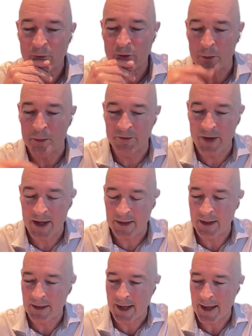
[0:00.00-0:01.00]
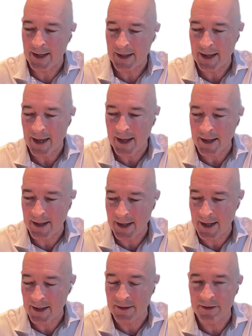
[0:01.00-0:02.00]
to provide
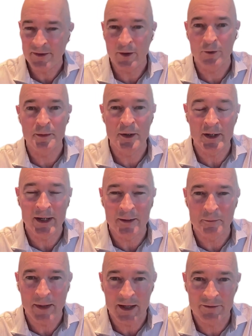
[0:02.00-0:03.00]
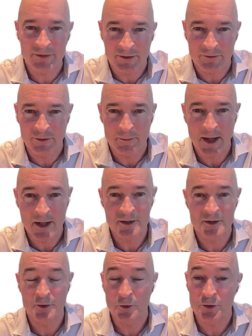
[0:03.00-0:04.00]
a therapeutic benefit for
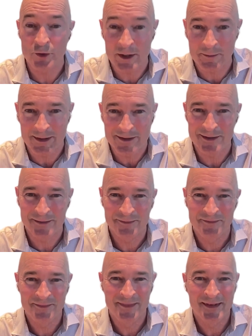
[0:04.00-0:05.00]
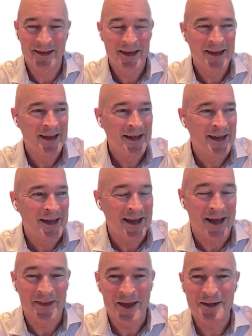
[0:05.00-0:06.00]
patients or treatments.
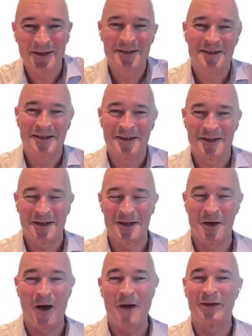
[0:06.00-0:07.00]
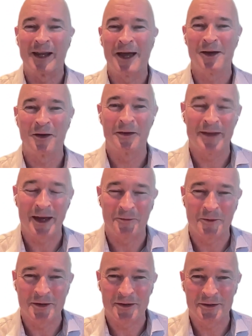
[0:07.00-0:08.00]
And then you overlay all of that
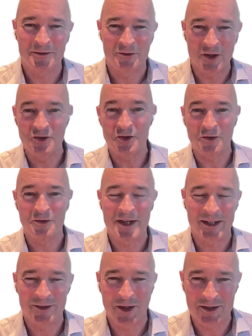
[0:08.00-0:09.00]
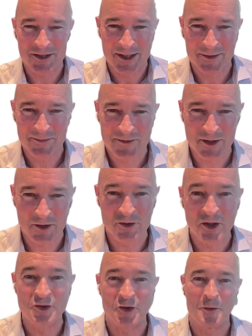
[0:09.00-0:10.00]
with digital technology, so
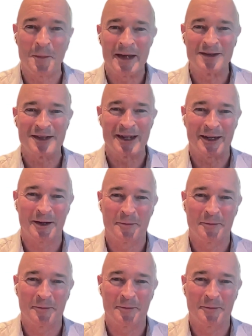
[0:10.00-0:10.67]
digital medtech.